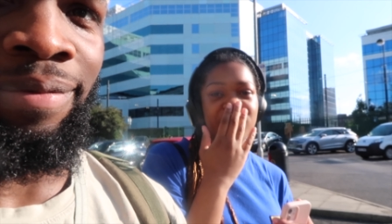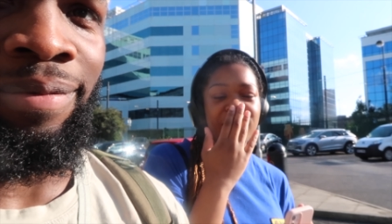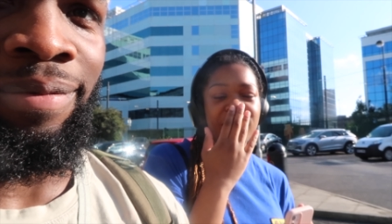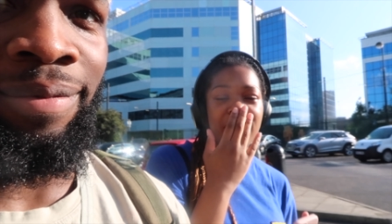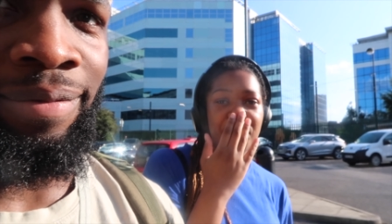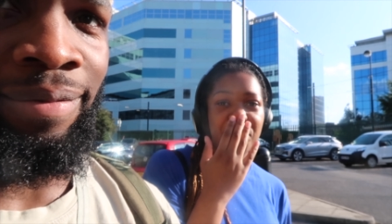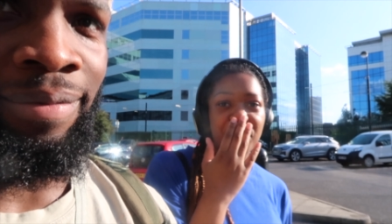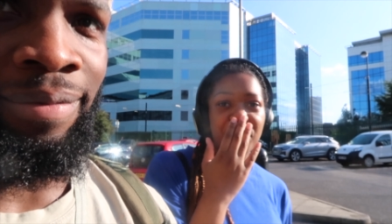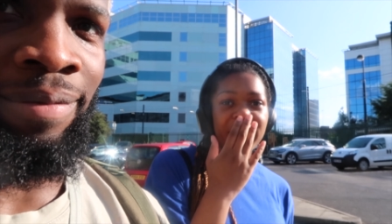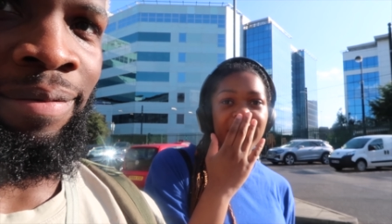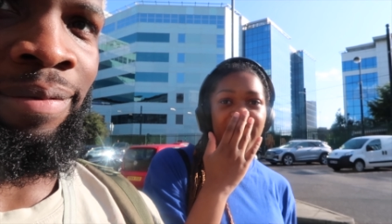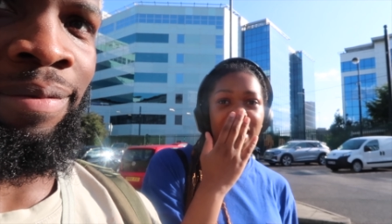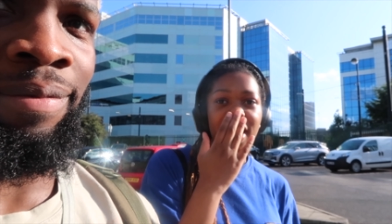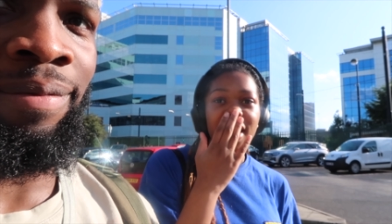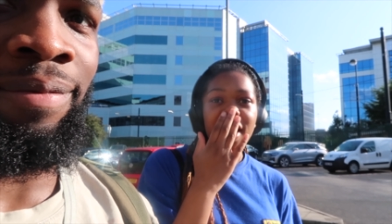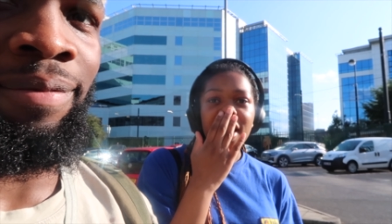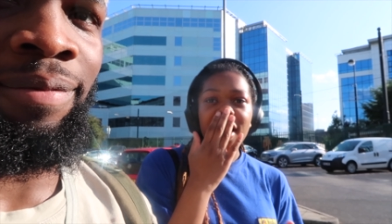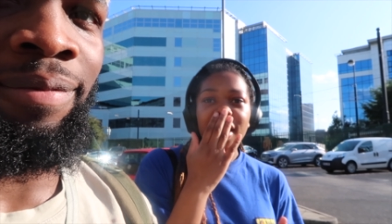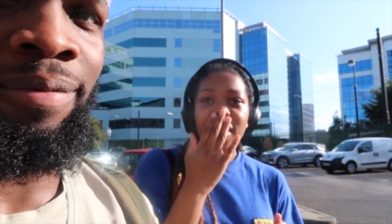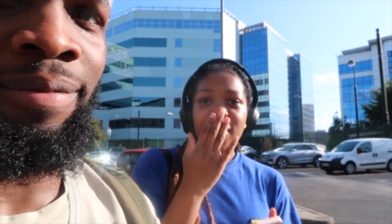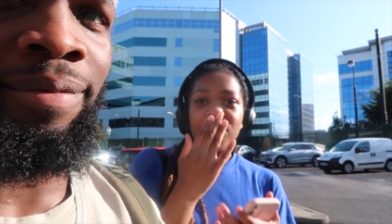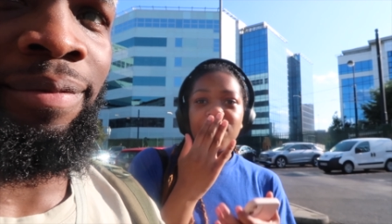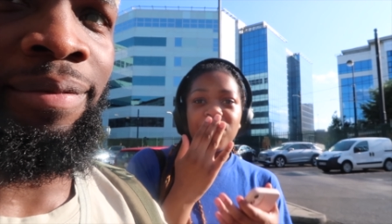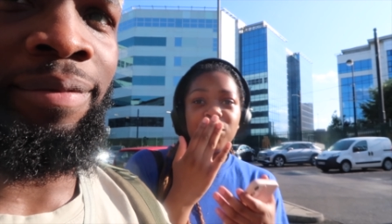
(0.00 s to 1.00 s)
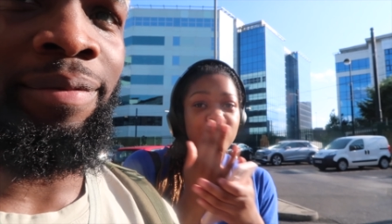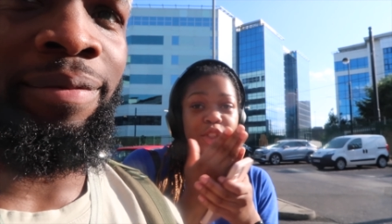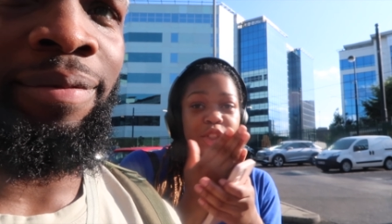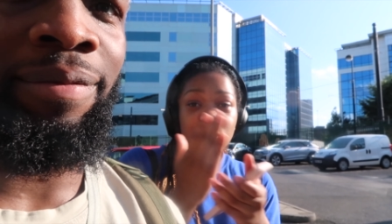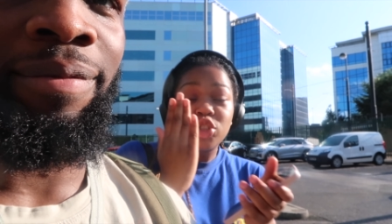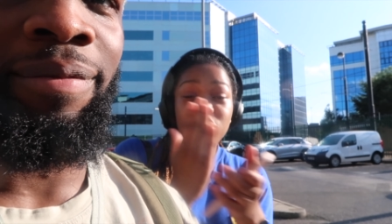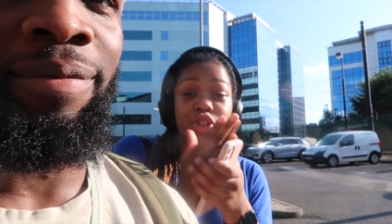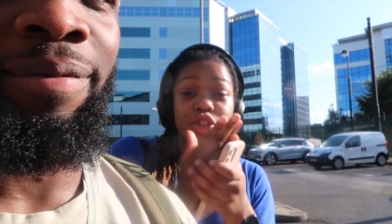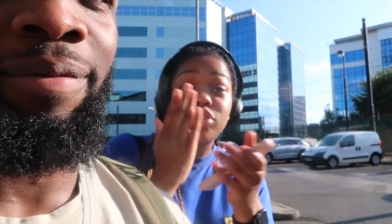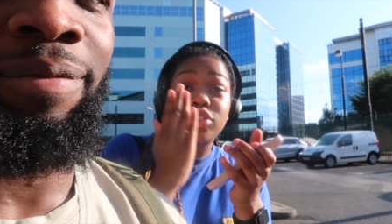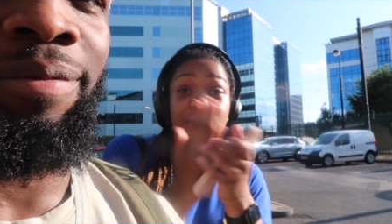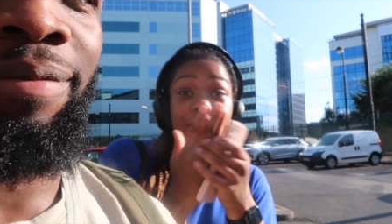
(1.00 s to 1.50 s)
on our body.
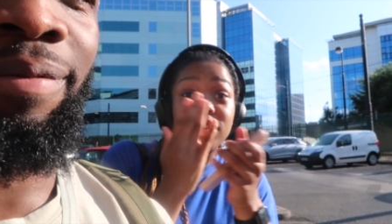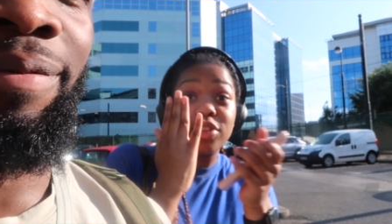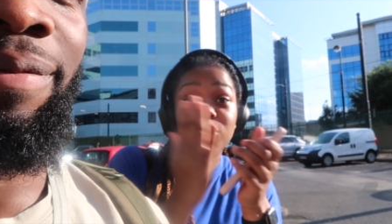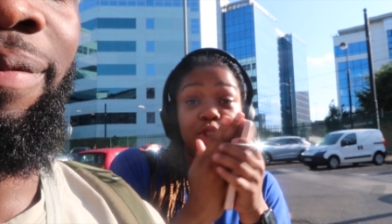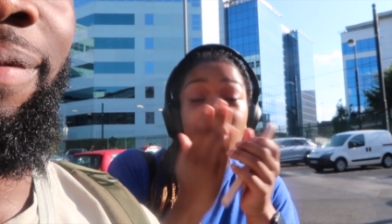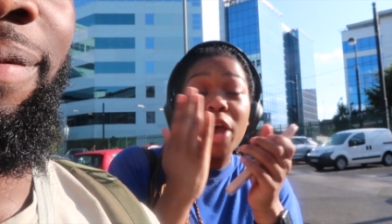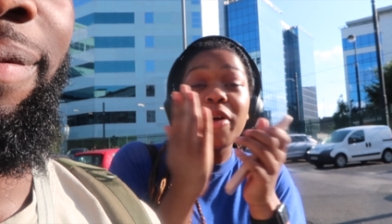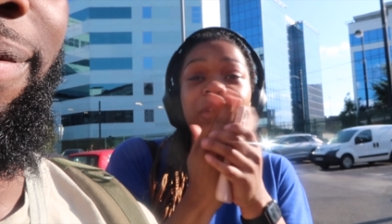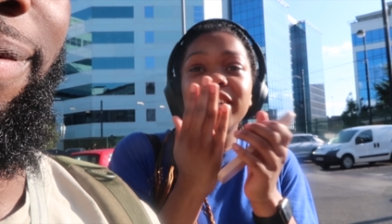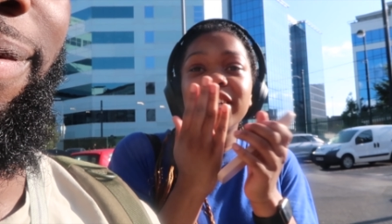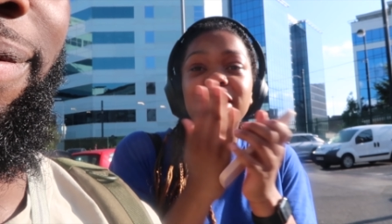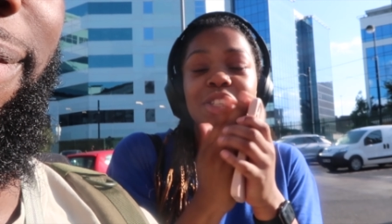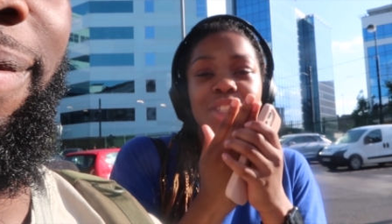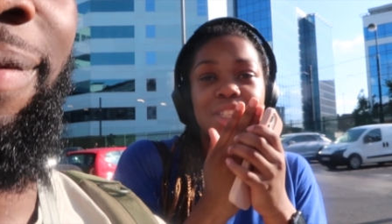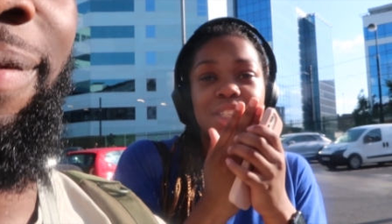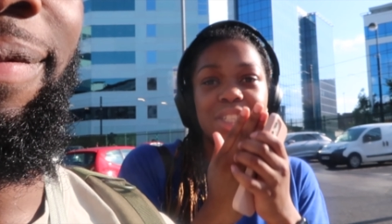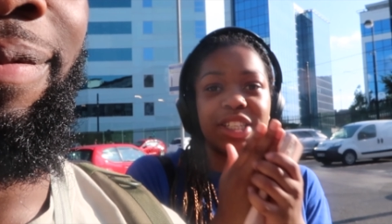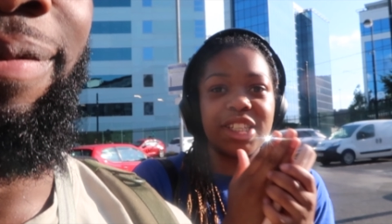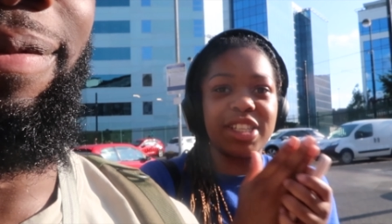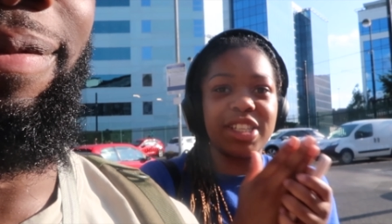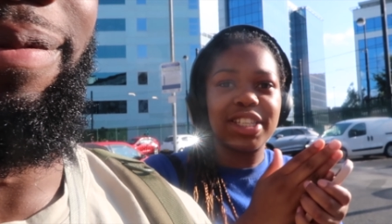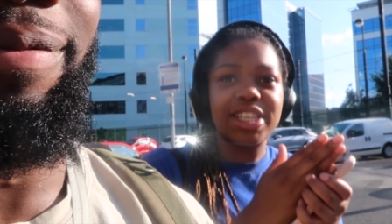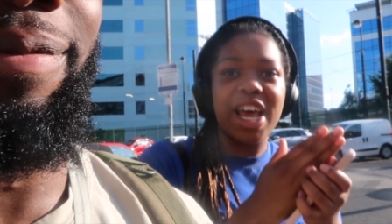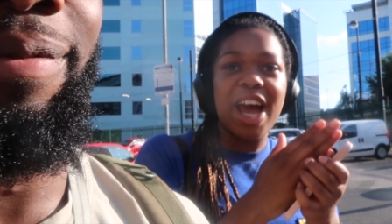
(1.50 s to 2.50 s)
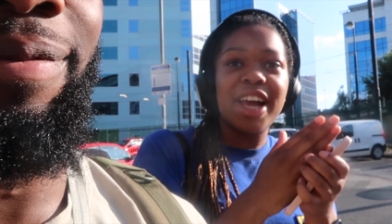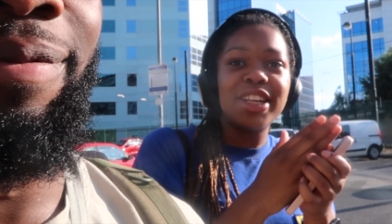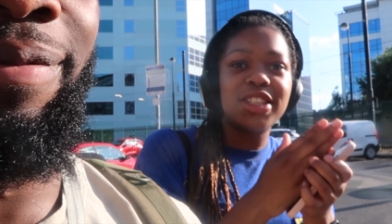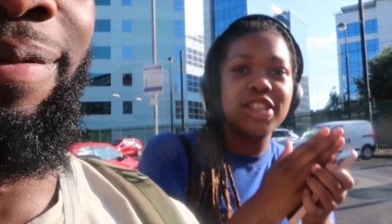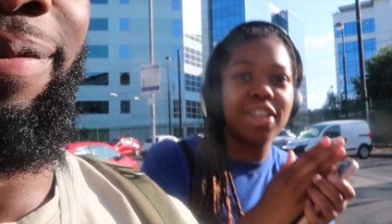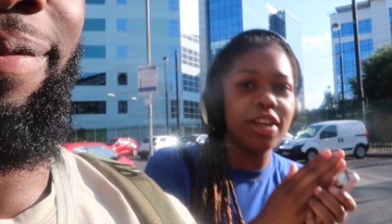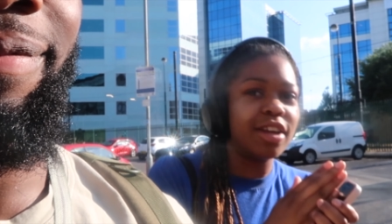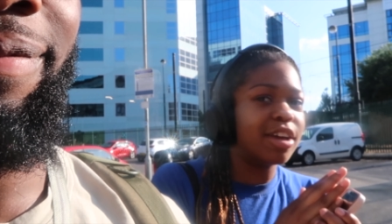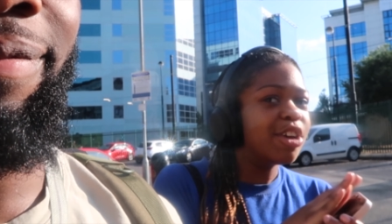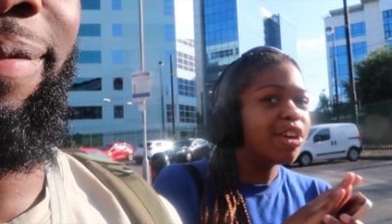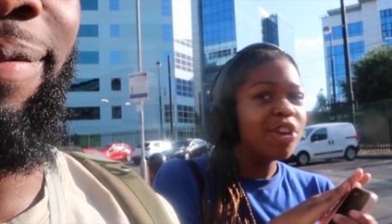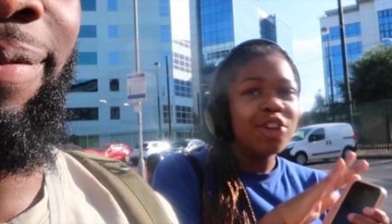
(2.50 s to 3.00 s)
Just don't listen to society.